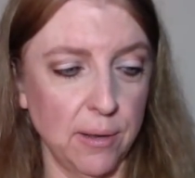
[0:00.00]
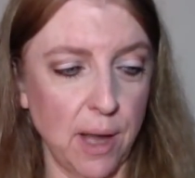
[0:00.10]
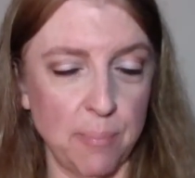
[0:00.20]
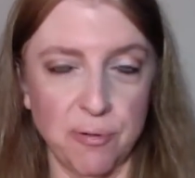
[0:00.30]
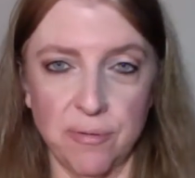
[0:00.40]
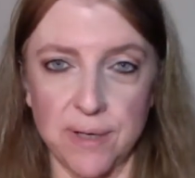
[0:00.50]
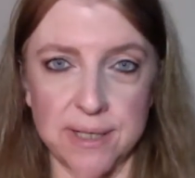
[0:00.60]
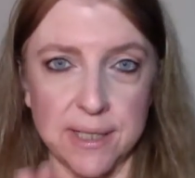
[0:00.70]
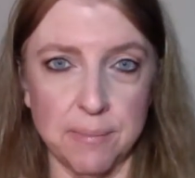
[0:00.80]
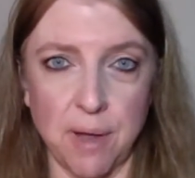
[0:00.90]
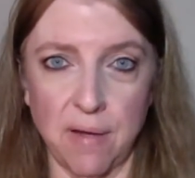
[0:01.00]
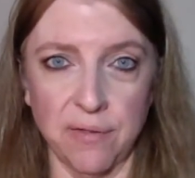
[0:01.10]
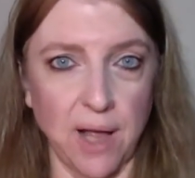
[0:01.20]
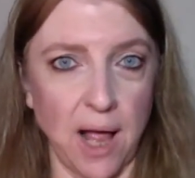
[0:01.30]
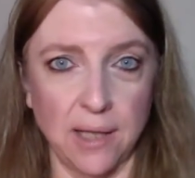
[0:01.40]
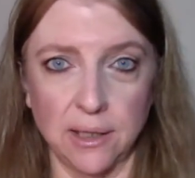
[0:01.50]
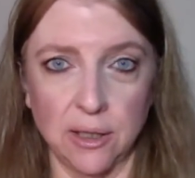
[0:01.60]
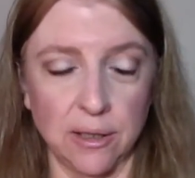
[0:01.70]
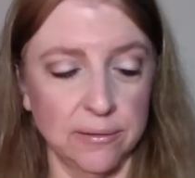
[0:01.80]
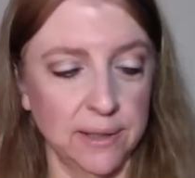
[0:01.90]
a prism of
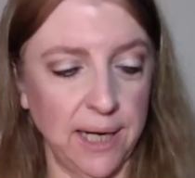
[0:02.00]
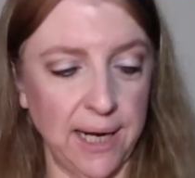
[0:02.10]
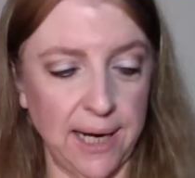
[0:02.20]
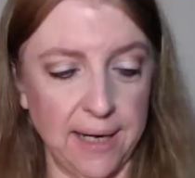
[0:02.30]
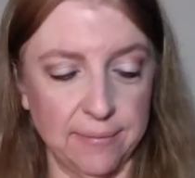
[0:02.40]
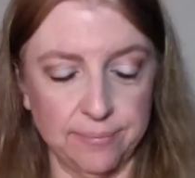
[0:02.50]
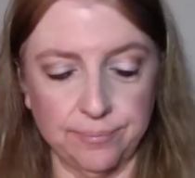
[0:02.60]
color in it.